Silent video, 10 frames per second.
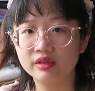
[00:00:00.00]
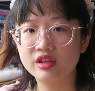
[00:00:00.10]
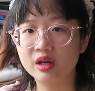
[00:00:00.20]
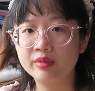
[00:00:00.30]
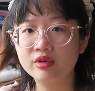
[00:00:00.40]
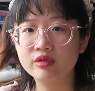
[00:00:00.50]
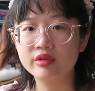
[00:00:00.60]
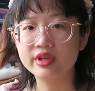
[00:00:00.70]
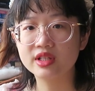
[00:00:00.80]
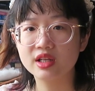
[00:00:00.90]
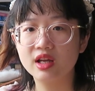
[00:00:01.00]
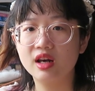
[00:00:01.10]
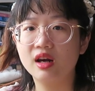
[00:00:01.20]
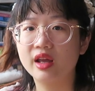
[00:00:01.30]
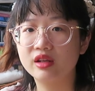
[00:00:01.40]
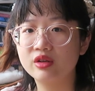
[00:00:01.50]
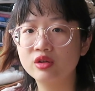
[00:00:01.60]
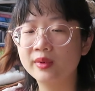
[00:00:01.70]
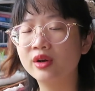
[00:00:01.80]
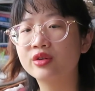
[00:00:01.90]
the double who is like
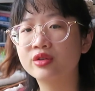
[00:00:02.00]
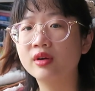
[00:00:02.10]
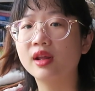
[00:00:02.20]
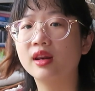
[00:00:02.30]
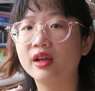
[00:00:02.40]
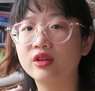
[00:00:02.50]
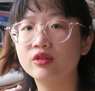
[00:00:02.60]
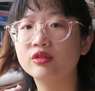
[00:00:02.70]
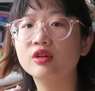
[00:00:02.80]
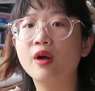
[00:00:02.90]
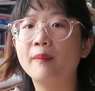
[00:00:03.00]
you but also unlike you,